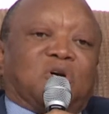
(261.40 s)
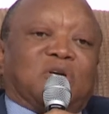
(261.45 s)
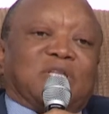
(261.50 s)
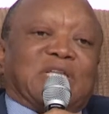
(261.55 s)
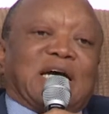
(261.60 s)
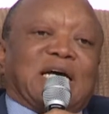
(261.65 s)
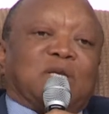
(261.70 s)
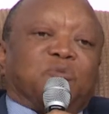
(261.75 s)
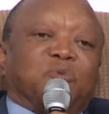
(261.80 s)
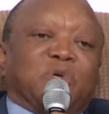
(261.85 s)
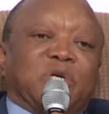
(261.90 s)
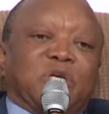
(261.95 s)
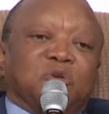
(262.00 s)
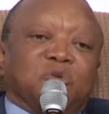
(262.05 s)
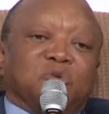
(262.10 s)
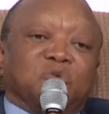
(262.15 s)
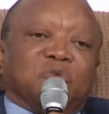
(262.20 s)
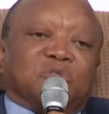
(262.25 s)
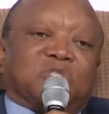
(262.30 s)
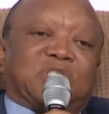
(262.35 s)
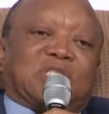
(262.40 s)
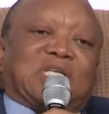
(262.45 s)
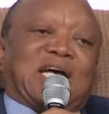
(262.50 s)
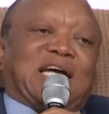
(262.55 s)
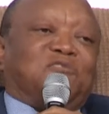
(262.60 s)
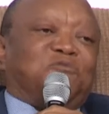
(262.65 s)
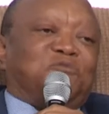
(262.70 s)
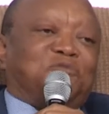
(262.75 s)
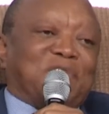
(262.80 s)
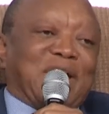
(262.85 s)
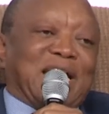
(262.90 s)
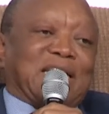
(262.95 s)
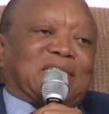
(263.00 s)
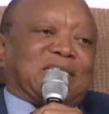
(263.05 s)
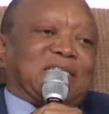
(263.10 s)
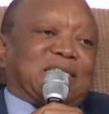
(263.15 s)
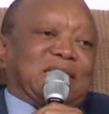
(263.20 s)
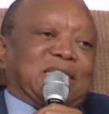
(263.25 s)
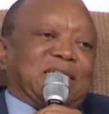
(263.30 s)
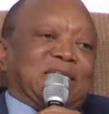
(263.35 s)
that we use that
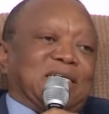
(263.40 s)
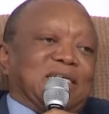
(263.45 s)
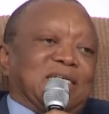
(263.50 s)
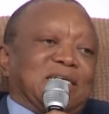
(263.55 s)
factory